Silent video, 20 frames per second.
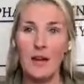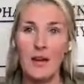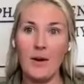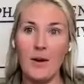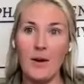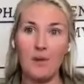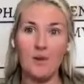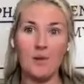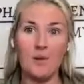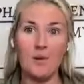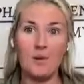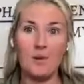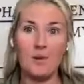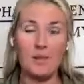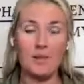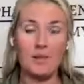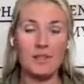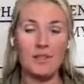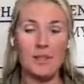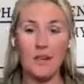I think
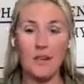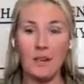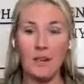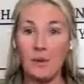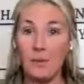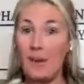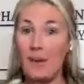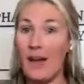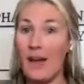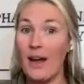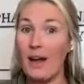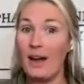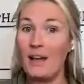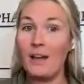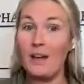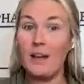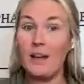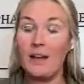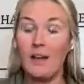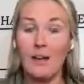we're seeing it. We
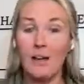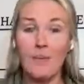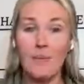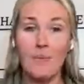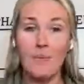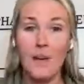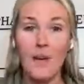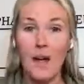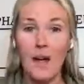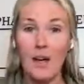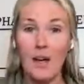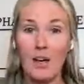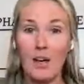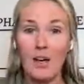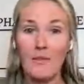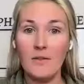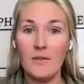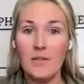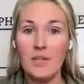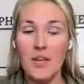had a
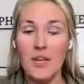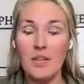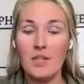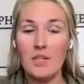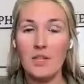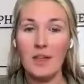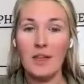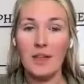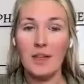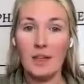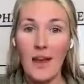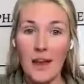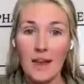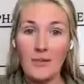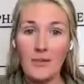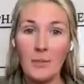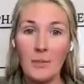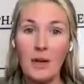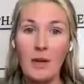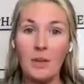conversation
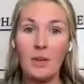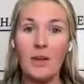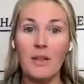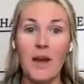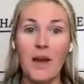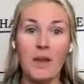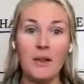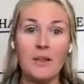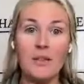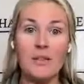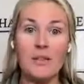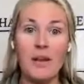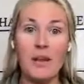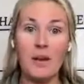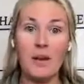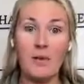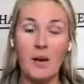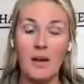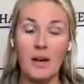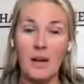last week with Helen
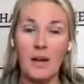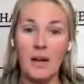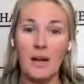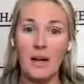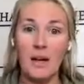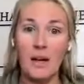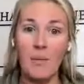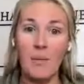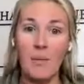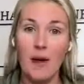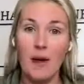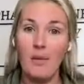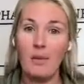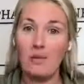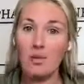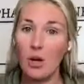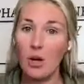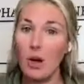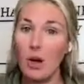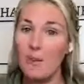Sairani
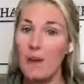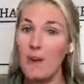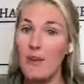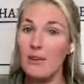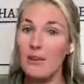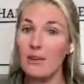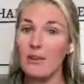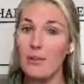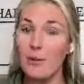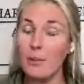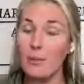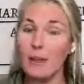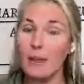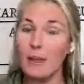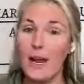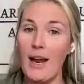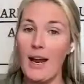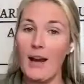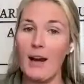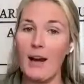about
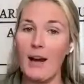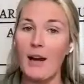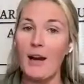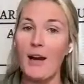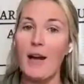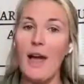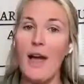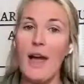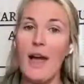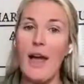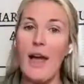trauma-informed care